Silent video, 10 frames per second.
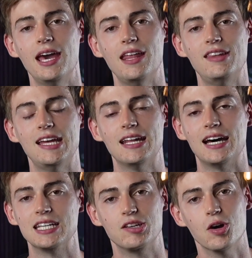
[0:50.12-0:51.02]
and then
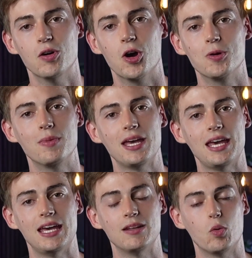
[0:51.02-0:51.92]
I go home,
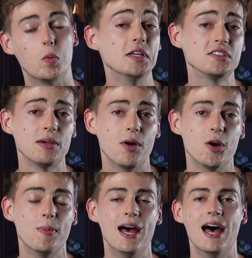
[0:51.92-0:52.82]
and once I'm
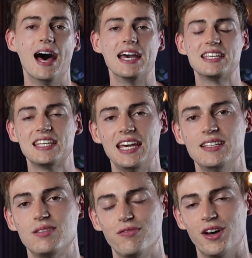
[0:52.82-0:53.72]
home, I
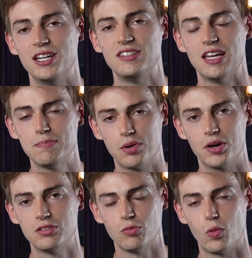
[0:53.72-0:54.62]
can't find that
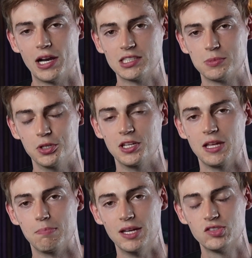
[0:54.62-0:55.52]
part where I spotted
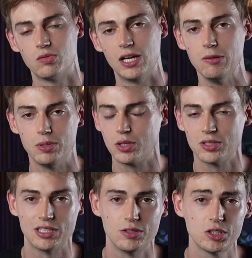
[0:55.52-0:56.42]
that manta ray
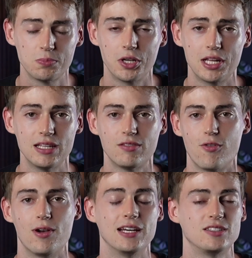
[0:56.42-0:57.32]
because I just spotted it
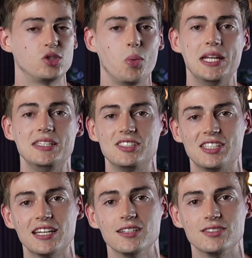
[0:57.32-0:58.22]
for like 20
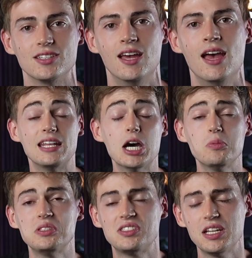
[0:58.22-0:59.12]
seconds. Now,
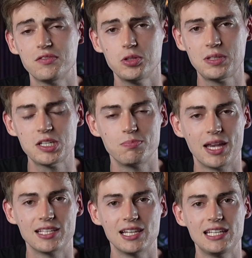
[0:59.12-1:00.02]
instead of doing this
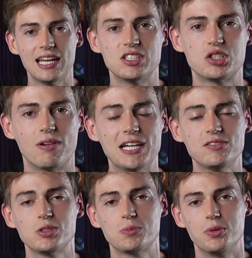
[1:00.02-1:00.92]
manually and trying
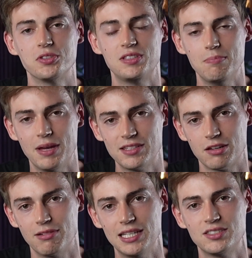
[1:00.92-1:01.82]
to spot the
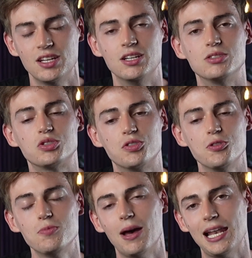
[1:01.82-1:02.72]
manta rays
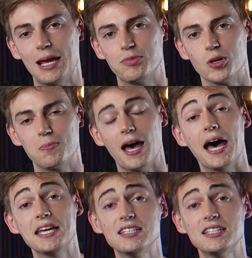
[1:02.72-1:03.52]
through my laptop, I